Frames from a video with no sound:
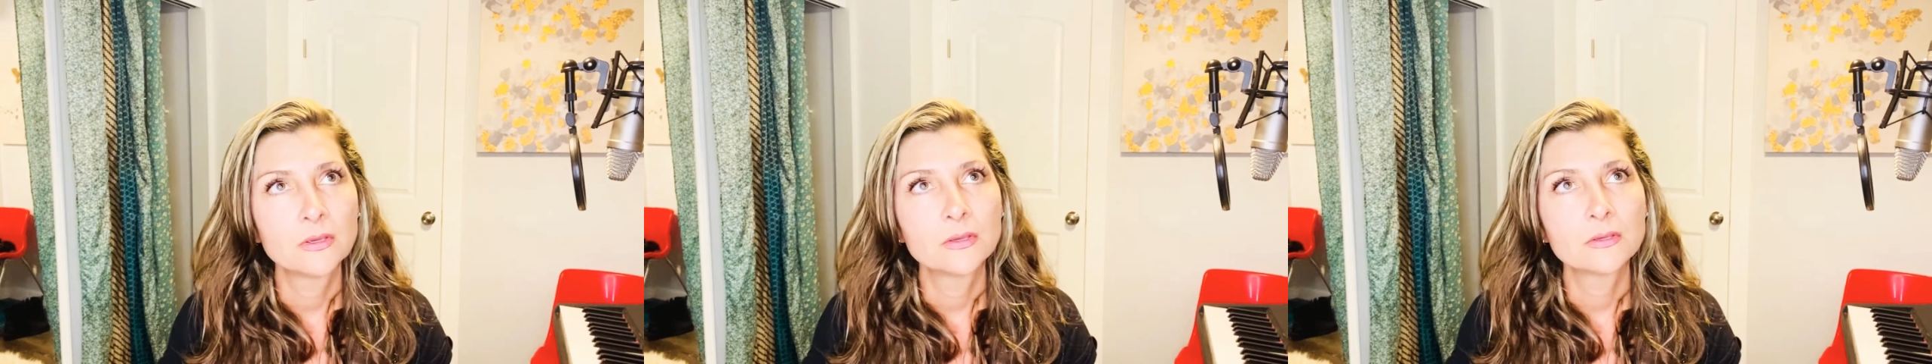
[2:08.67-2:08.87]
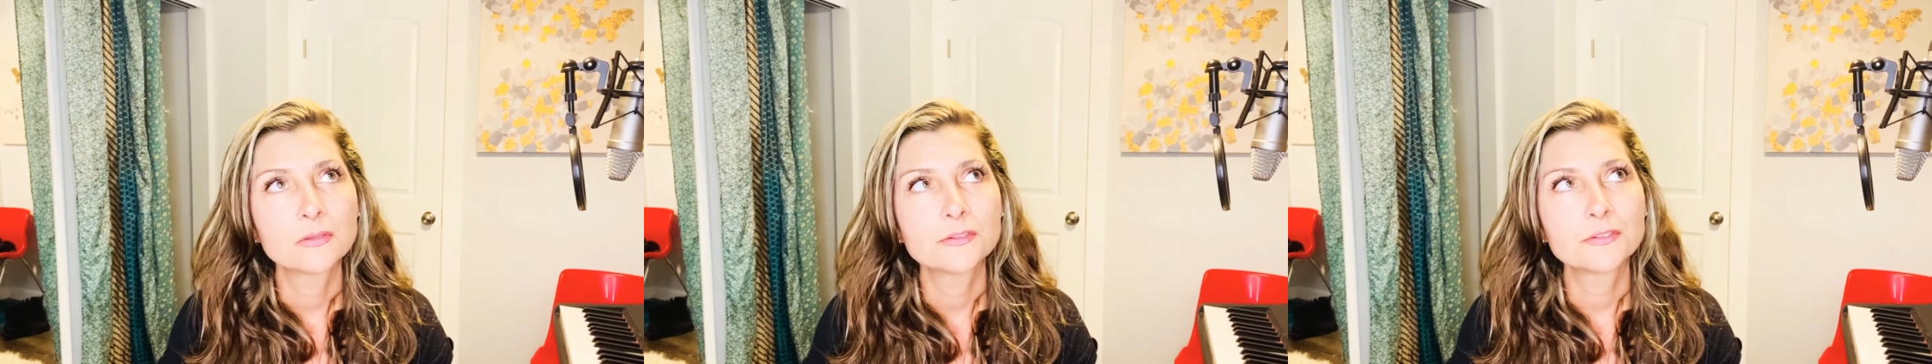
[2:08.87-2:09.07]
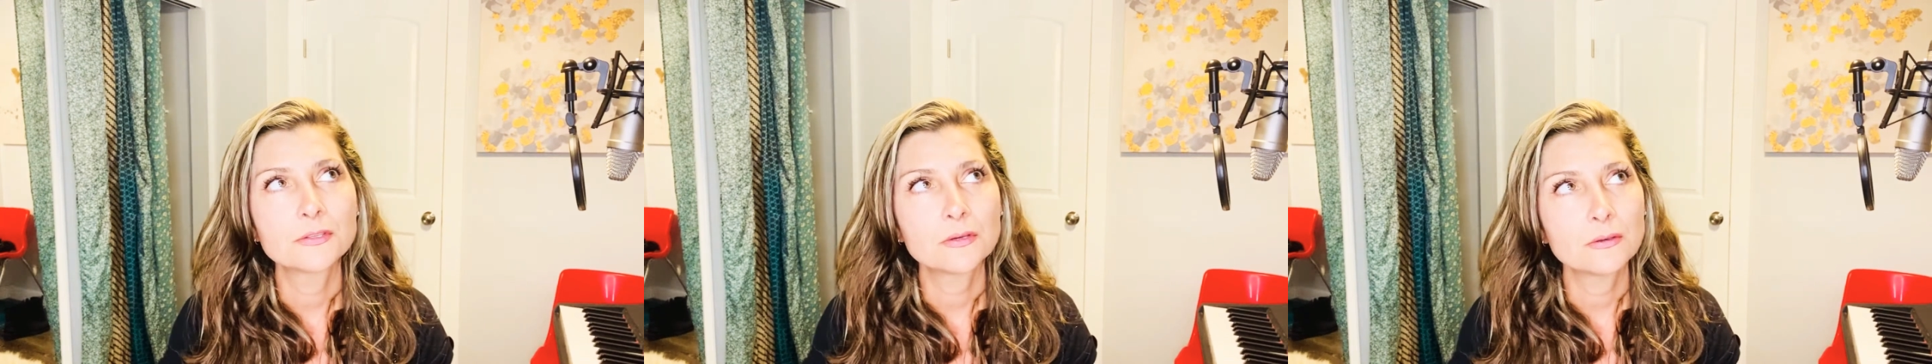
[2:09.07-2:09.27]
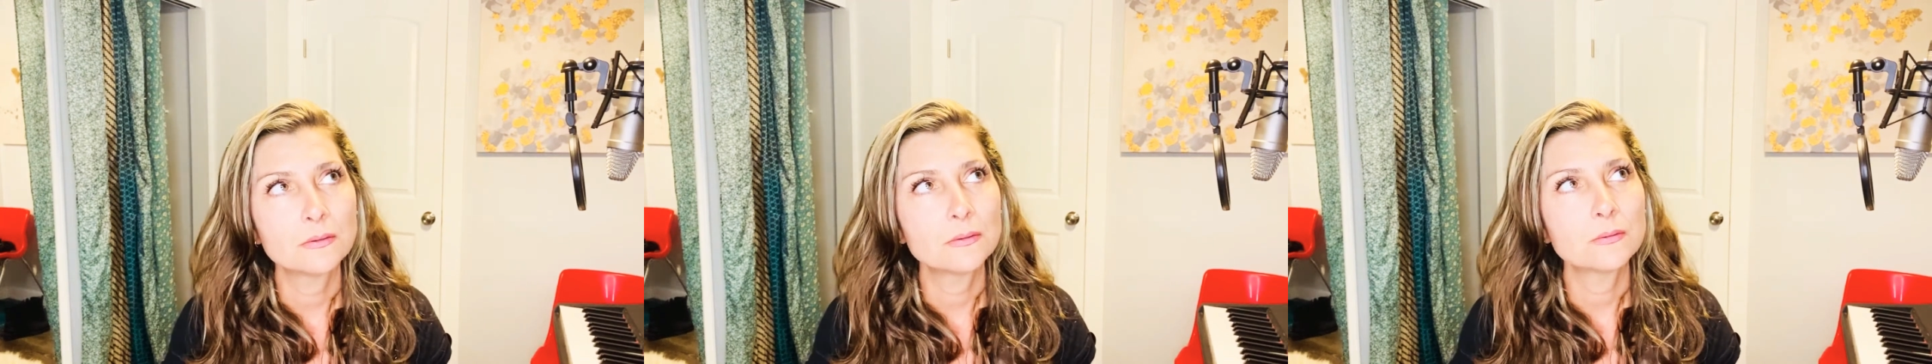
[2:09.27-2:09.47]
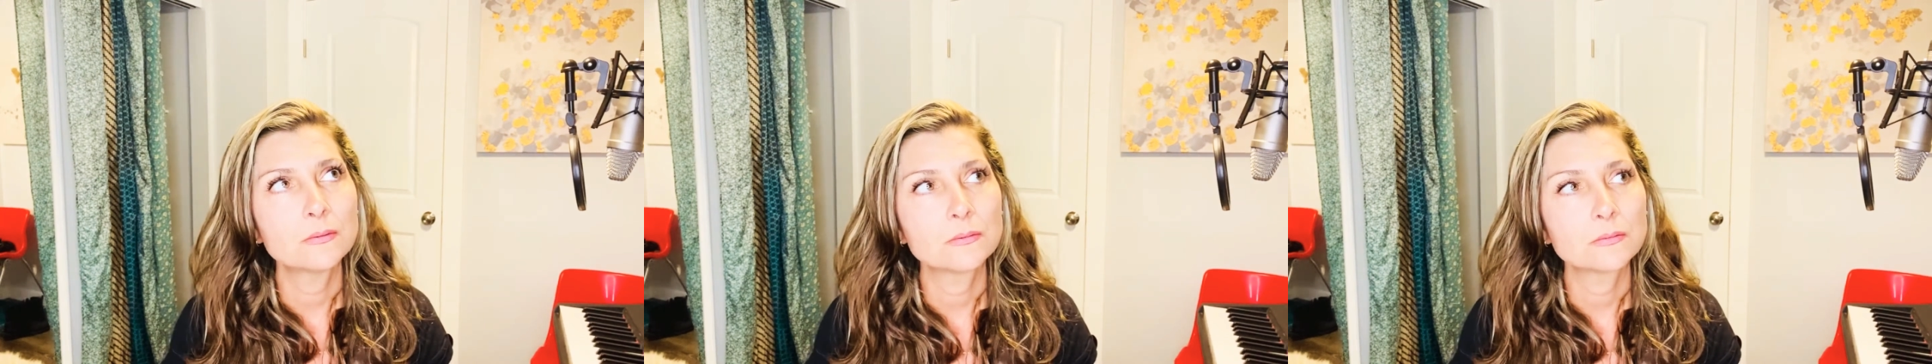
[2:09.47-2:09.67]

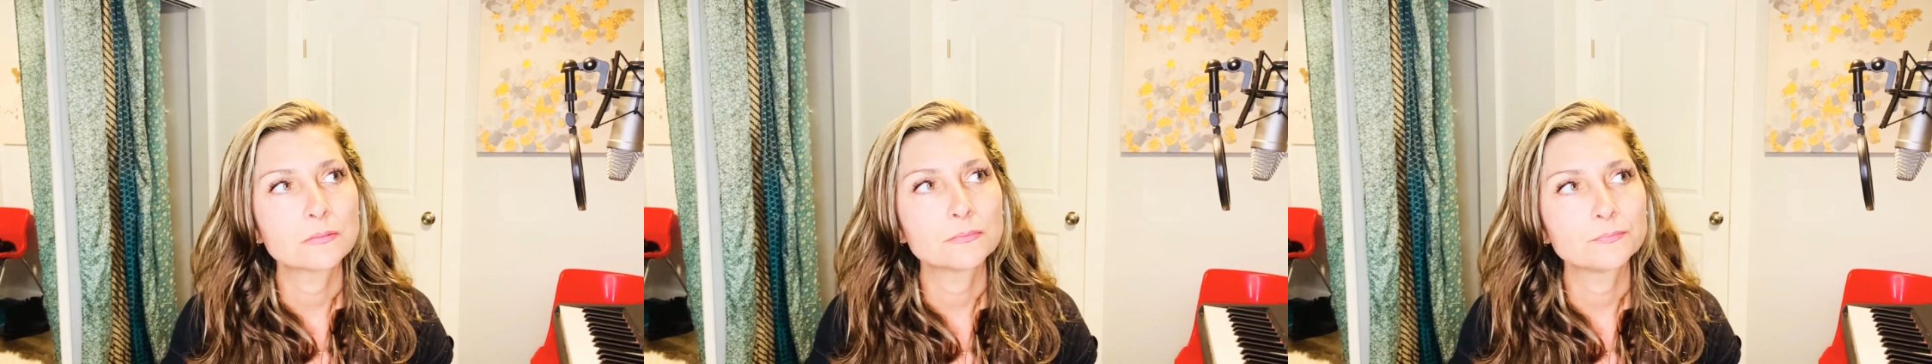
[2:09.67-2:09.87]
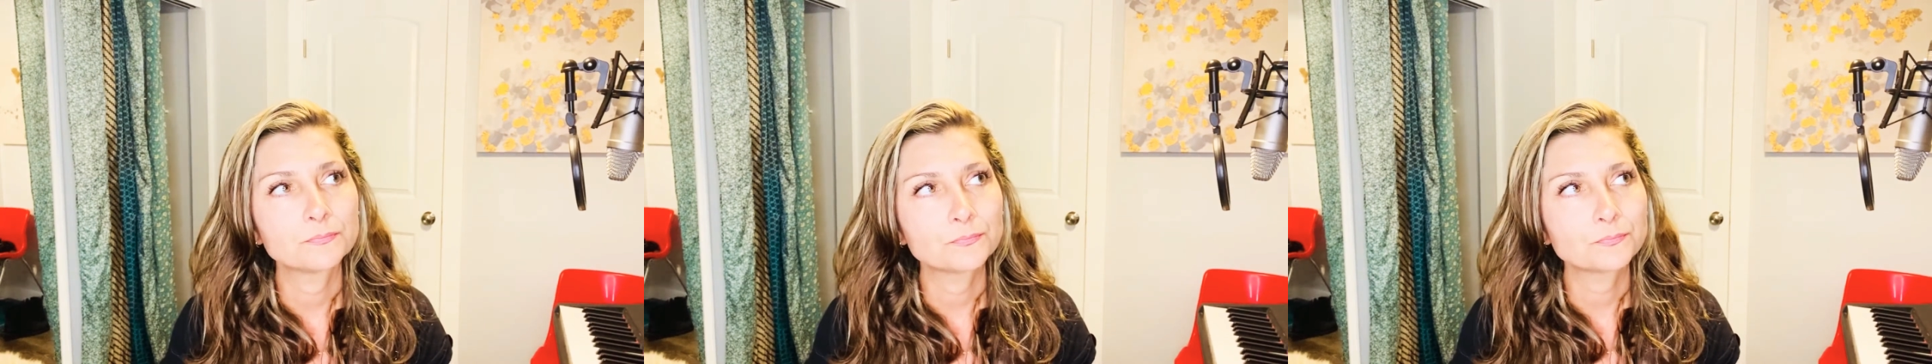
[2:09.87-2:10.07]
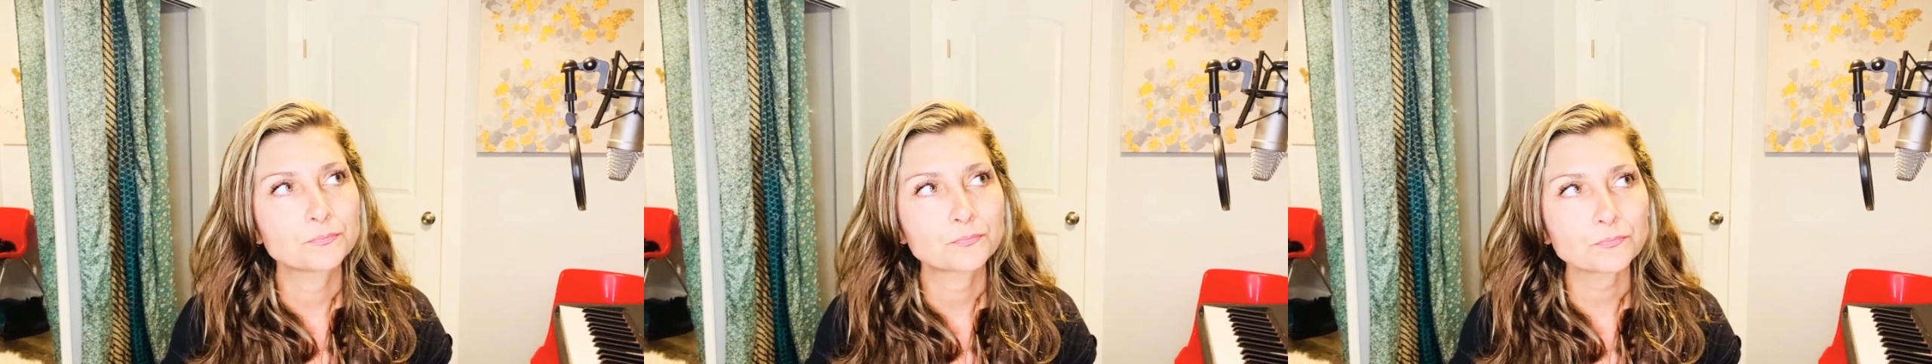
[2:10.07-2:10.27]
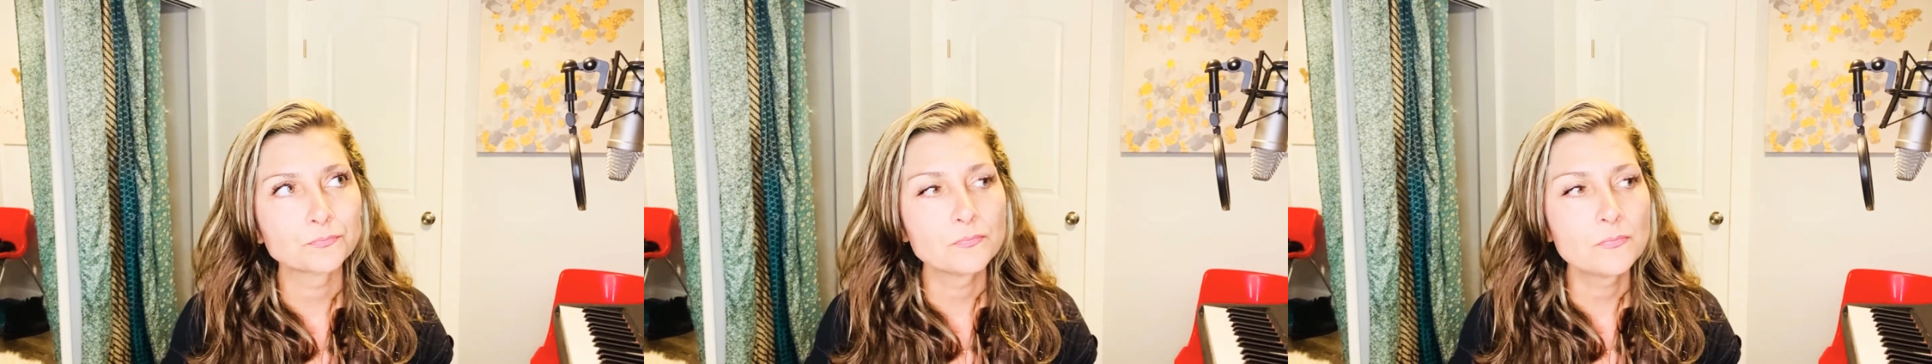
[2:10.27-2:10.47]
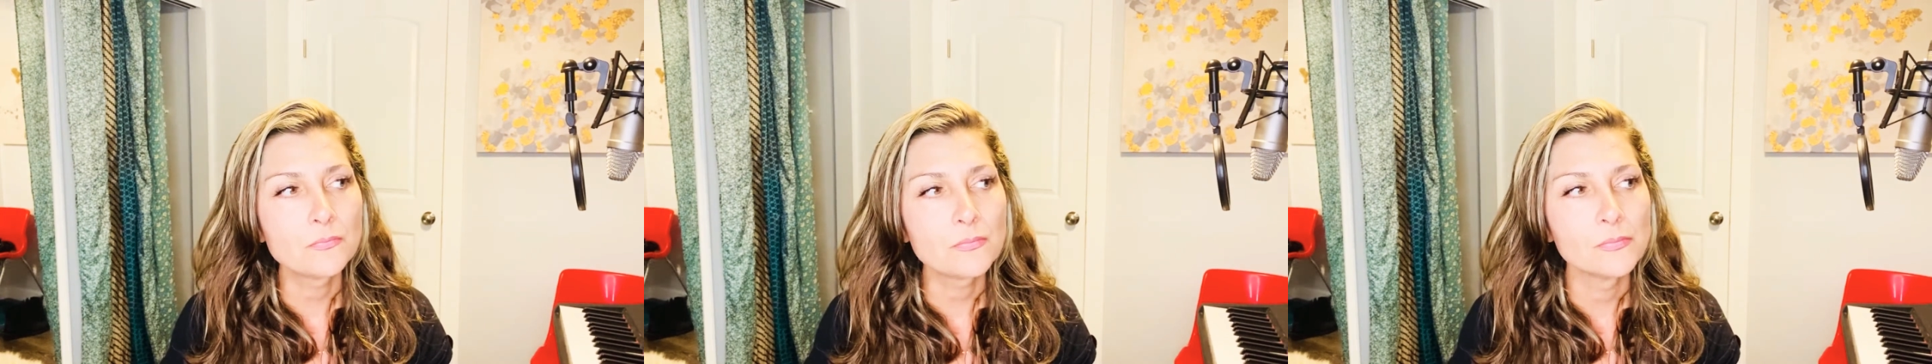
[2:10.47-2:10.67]
So
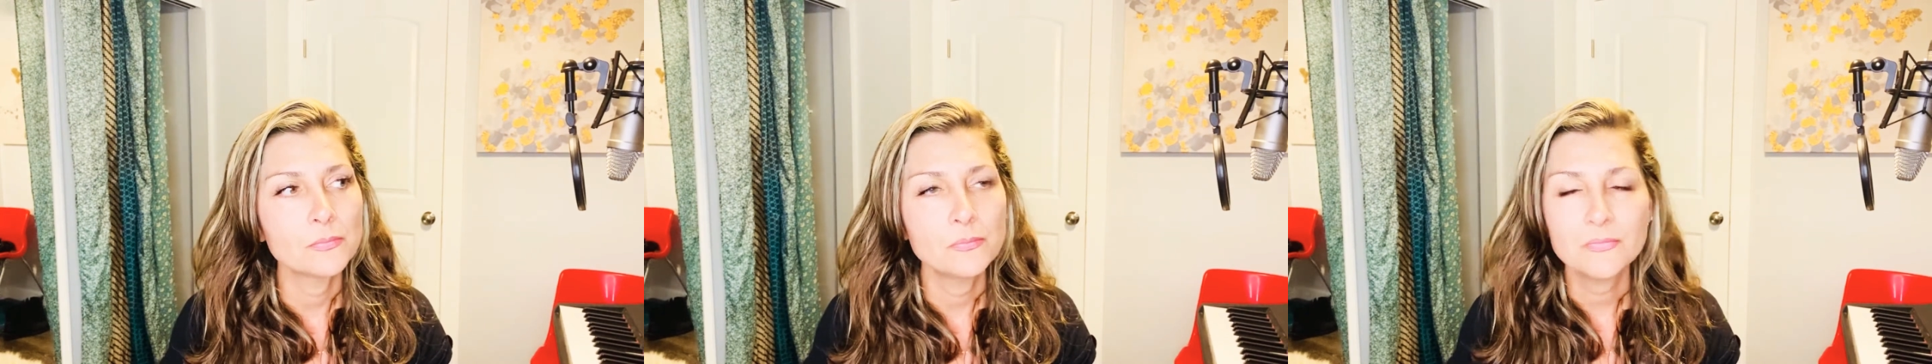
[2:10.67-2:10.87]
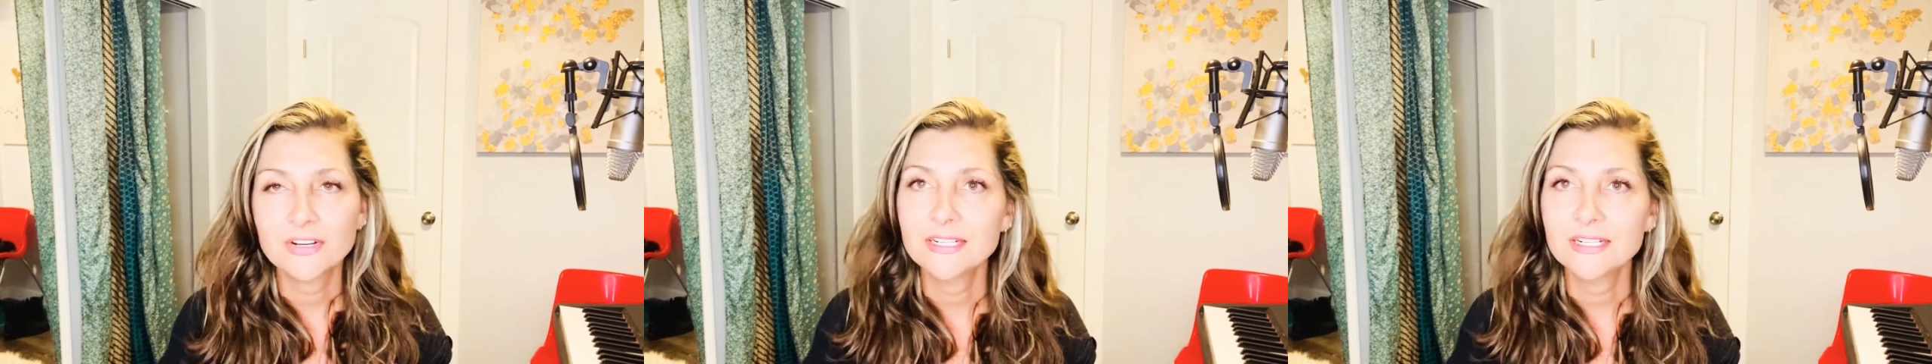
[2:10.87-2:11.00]
my